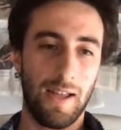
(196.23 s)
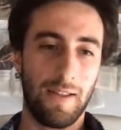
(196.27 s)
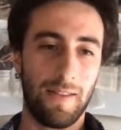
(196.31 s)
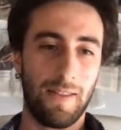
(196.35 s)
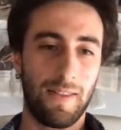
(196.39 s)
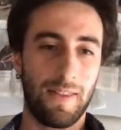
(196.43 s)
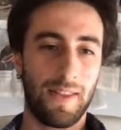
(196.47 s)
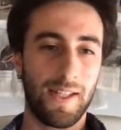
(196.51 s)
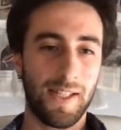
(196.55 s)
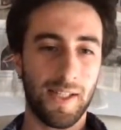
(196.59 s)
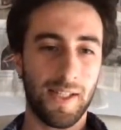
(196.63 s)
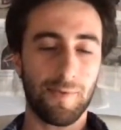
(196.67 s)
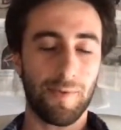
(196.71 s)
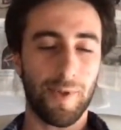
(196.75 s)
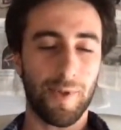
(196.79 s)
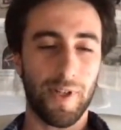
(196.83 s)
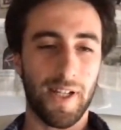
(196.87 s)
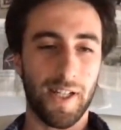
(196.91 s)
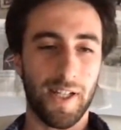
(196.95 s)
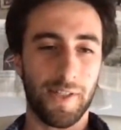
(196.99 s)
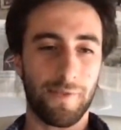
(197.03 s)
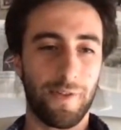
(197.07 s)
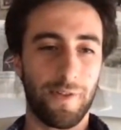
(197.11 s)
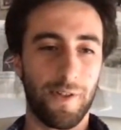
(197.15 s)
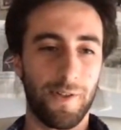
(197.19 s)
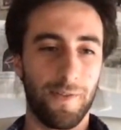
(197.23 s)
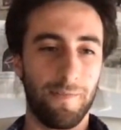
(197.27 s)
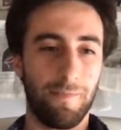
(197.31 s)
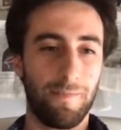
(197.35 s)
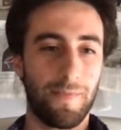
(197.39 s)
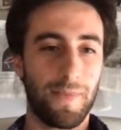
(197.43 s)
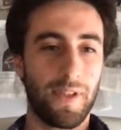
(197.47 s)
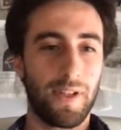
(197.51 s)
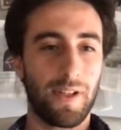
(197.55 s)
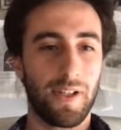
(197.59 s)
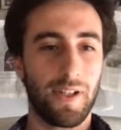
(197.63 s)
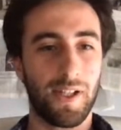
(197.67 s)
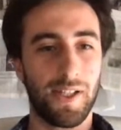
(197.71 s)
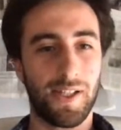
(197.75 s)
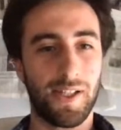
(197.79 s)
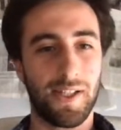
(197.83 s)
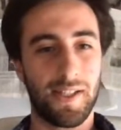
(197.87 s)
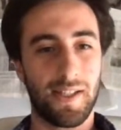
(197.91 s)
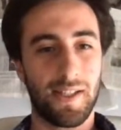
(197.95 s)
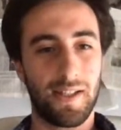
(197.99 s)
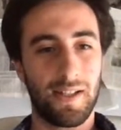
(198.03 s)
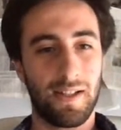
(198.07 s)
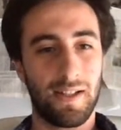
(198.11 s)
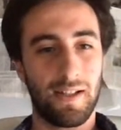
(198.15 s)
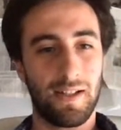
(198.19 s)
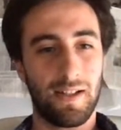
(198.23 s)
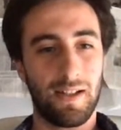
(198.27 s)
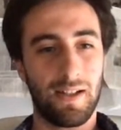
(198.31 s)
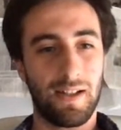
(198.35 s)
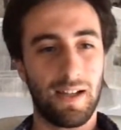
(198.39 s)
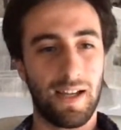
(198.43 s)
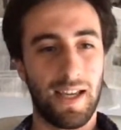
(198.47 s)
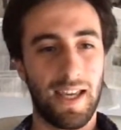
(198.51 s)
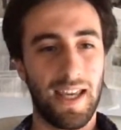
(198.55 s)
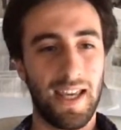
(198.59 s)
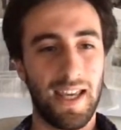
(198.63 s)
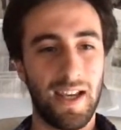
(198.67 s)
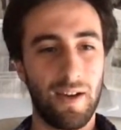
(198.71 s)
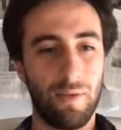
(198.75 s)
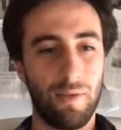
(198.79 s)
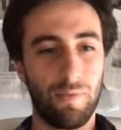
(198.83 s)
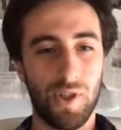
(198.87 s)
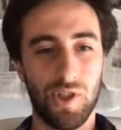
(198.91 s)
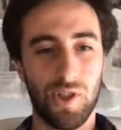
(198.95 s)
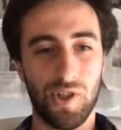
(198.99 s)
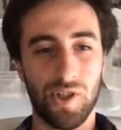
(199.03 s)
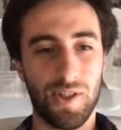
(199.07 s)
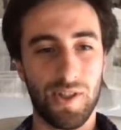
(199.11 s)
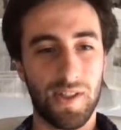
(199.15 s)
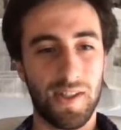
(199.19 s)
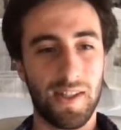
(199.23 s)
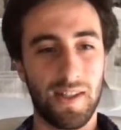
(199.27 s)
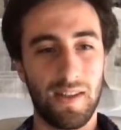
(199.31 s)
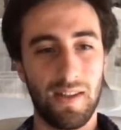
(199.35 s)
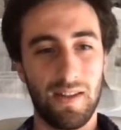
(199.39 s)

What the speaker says: This is where it gets fun, because here we just